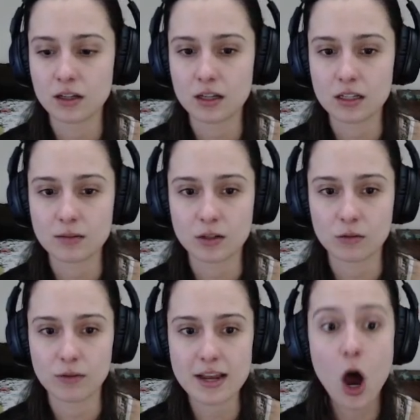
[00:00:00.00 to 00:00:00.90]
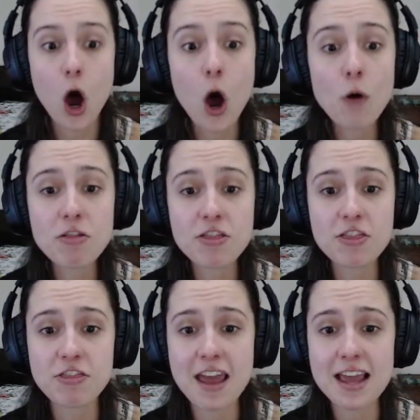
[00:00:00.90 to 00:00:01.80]
And I'm gonna write, oh,
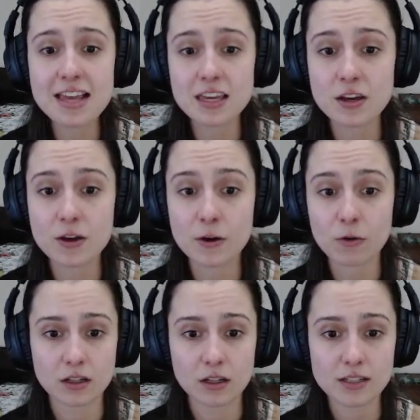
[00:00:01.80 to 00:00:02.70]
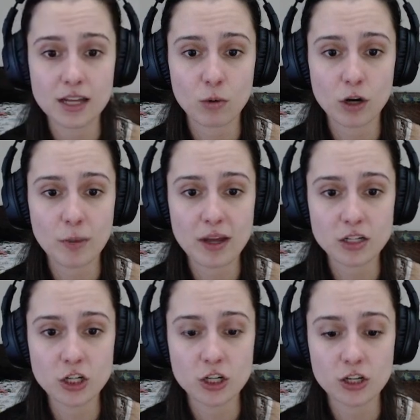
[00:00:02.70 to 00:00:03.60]
thank you. Is that a
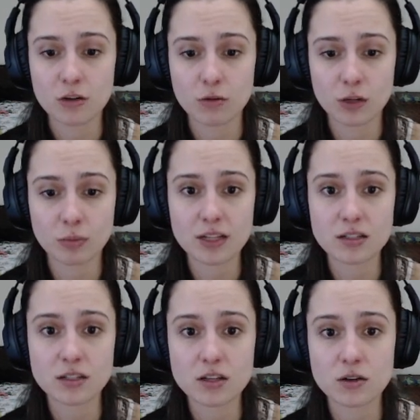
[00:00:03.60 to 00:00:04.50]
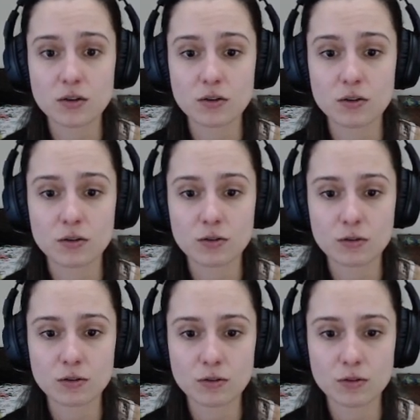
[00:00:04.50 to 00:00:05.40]
workbench? We're gonna place
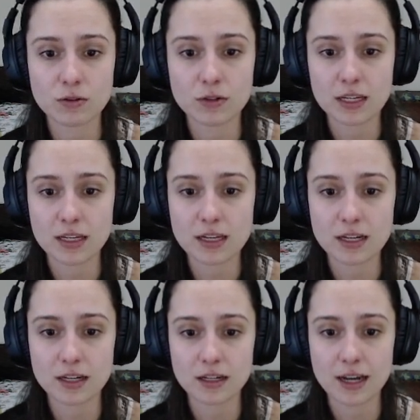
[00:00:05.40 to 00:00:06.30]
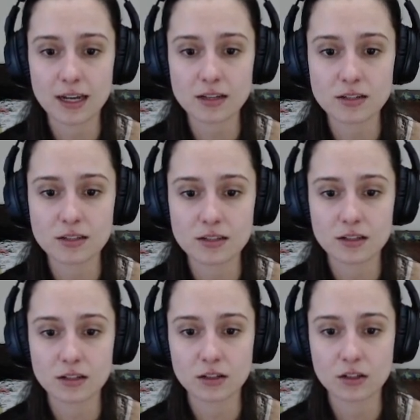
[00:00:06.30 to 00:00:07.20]
you here, I guess.
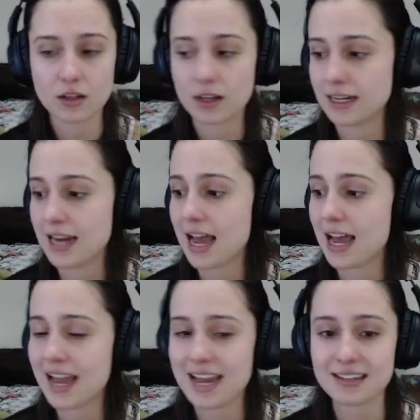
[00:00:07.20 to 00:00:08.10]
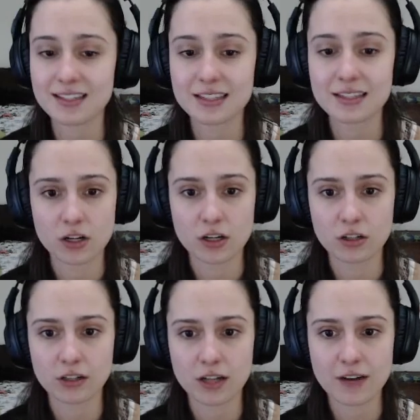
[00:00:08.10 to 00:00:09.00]
Nice.
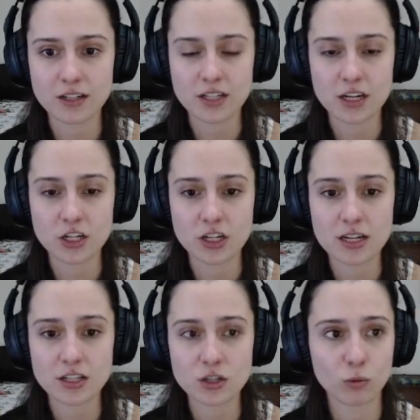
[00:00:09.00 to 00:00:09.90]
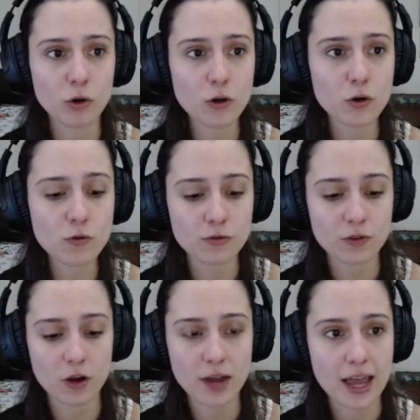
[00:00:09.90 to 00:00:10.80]
Crafting station needs a roof.
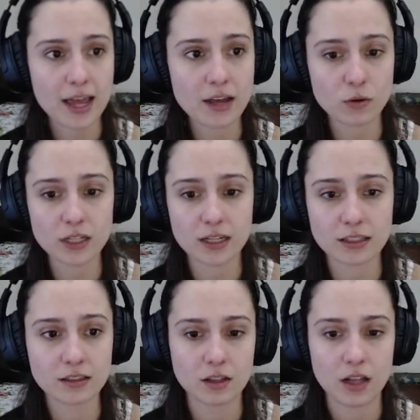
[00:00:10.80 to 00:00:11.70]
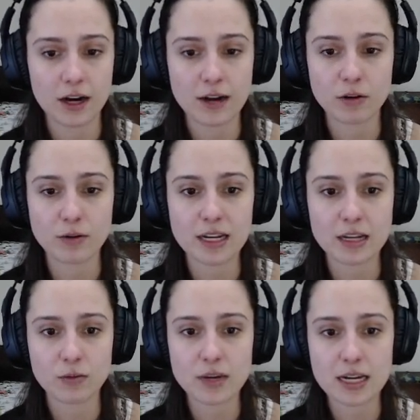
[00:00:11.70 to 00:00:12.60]
Okay, hold on. All right, what do we need?
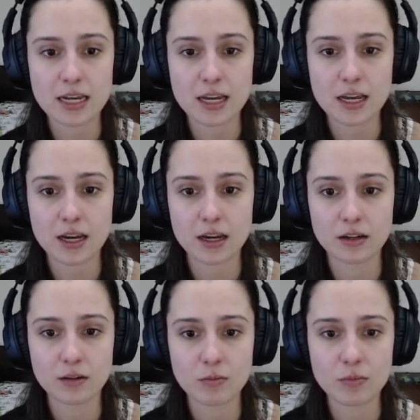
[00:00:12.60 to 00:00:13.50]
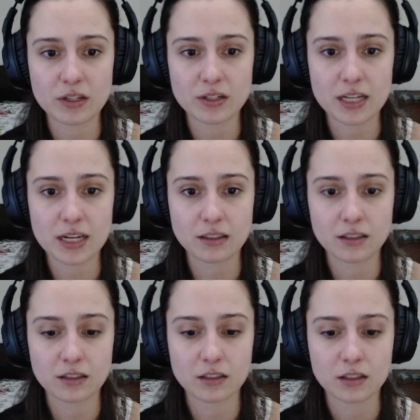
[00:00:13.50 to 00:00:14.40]
We need building.
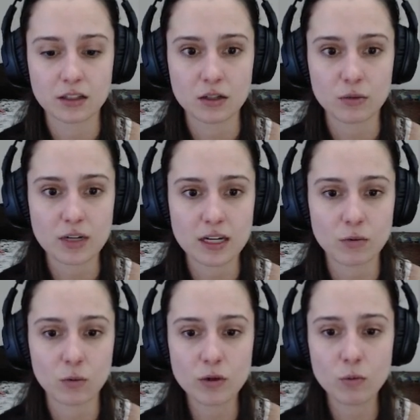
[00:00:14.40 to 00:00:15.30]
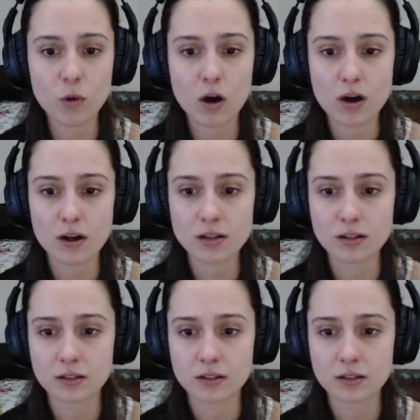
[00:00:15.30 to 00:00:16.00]
We need wood wall.